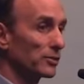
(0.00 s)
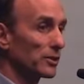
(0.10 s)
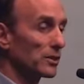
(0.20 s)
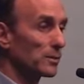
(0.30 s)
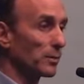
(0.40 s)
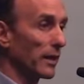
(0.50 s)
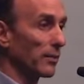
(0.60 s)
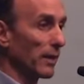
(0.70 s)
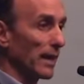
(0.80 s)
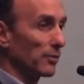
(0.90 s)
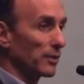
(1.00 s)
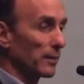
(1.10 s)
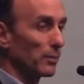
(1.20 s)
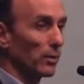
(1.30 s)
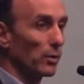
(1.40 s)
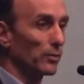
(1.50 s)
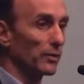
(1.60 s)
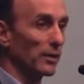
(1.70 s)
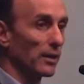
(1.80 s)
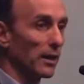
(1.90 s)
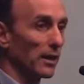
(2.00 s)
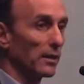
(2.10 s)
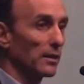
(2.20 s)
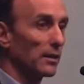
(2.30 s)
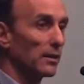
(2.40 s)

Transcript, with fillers: They'll just spray Roundup all over the, uh,